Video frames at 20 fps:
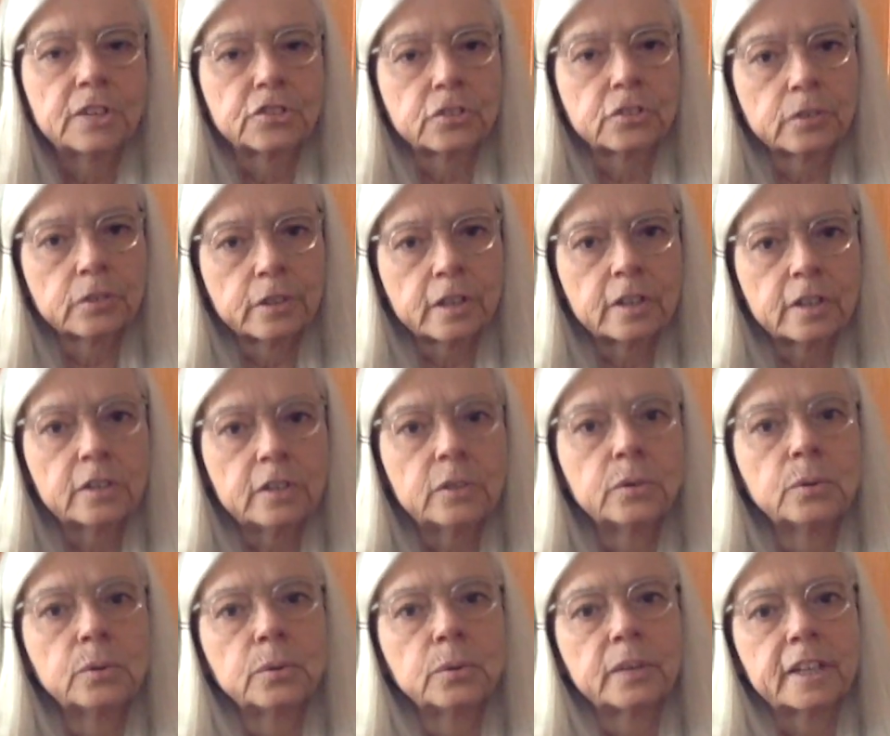Make sure
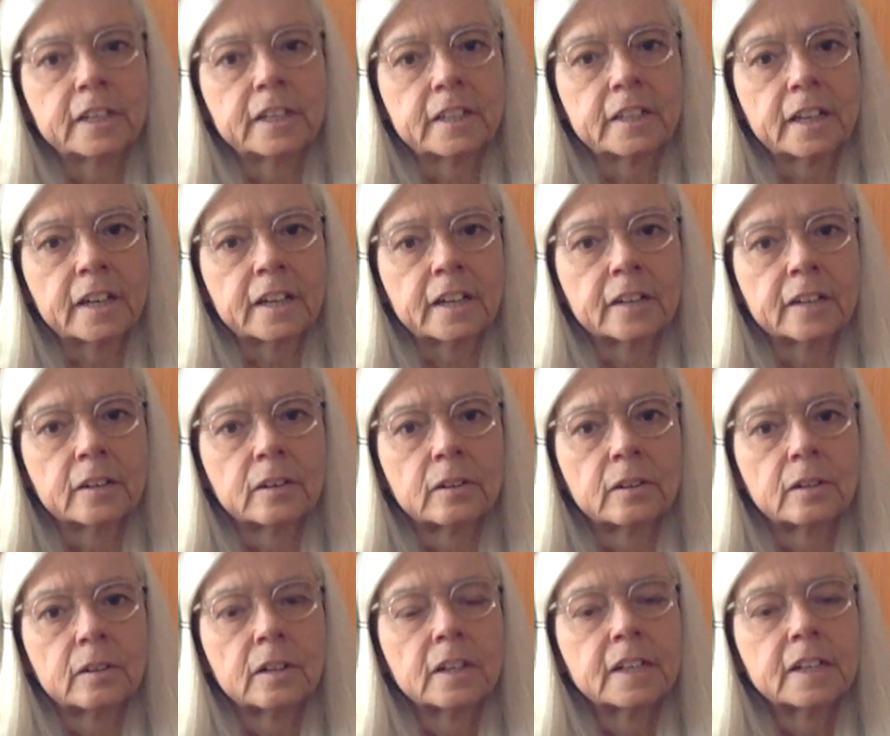that you
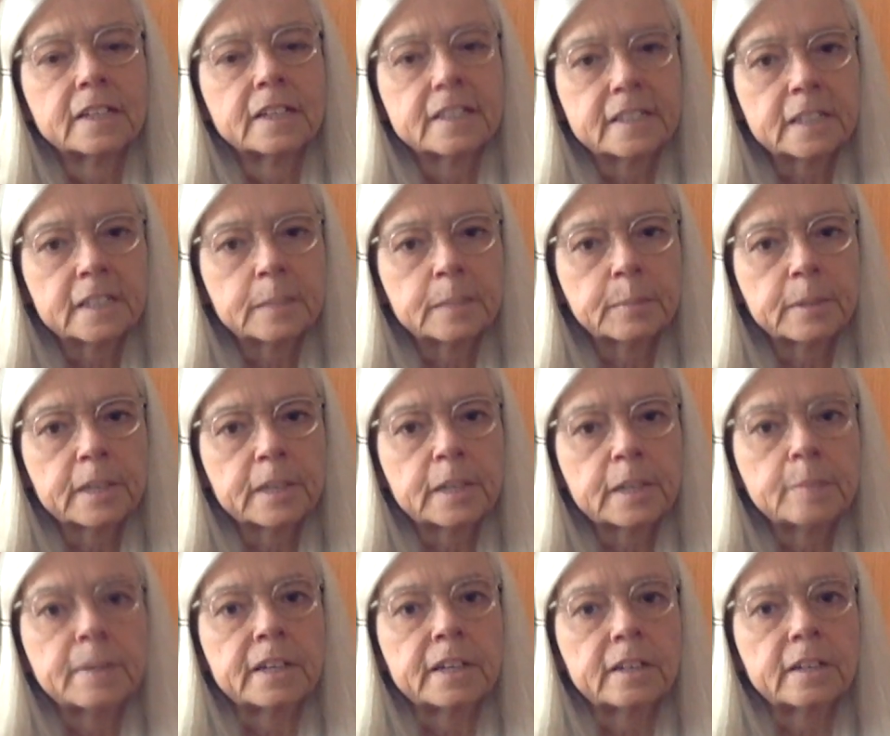inhale
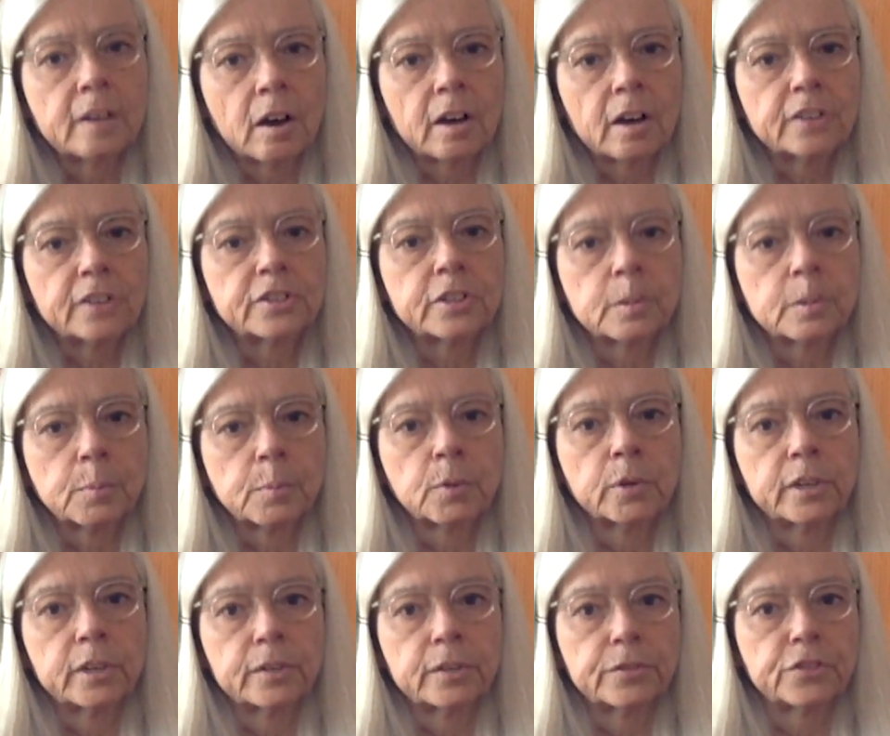deeply, but not to
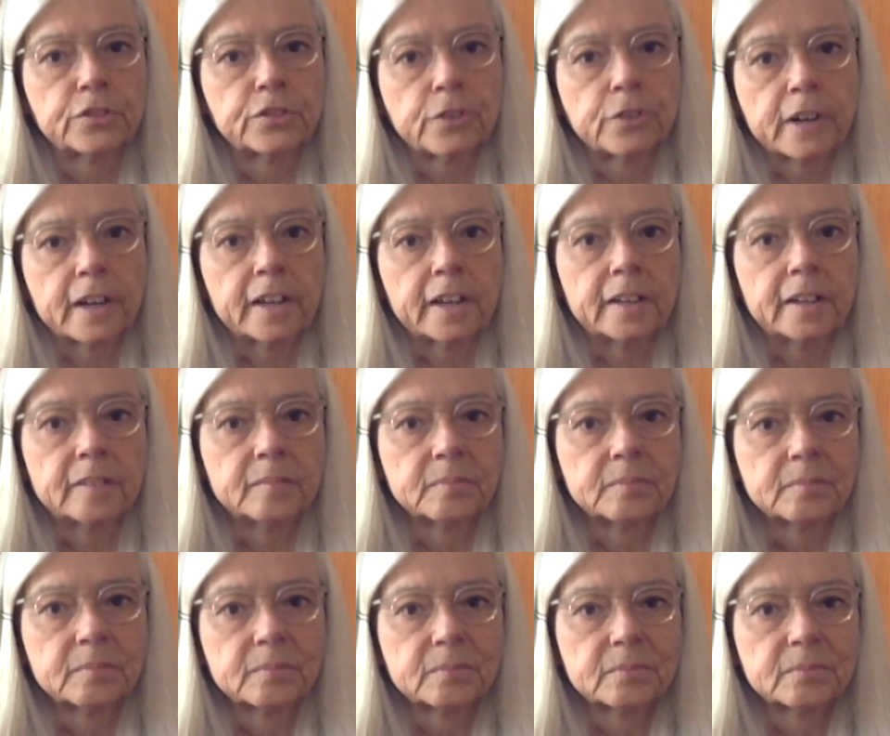the point of
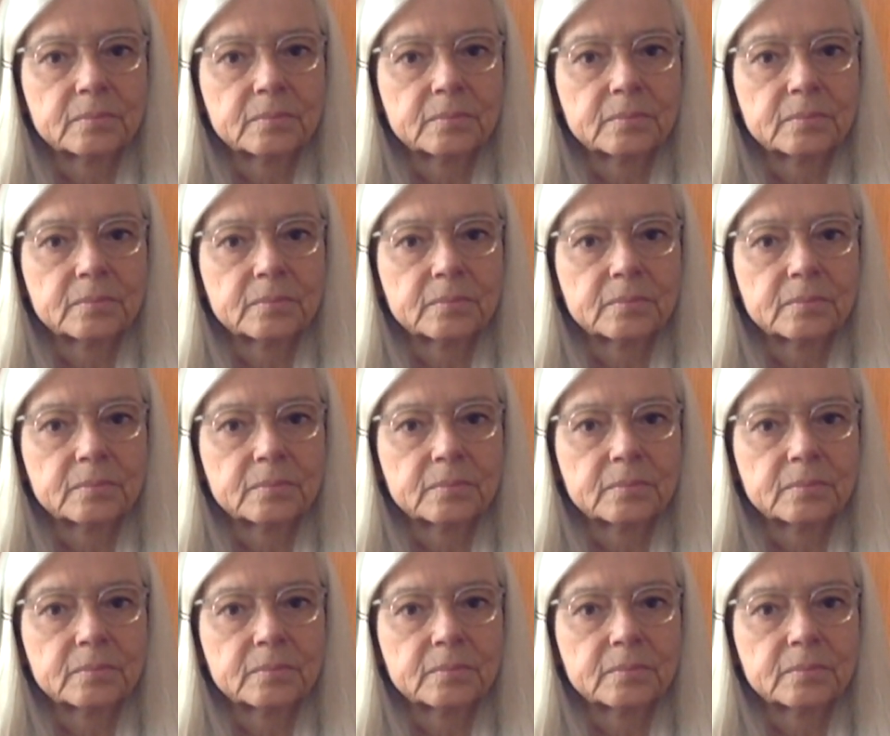strain.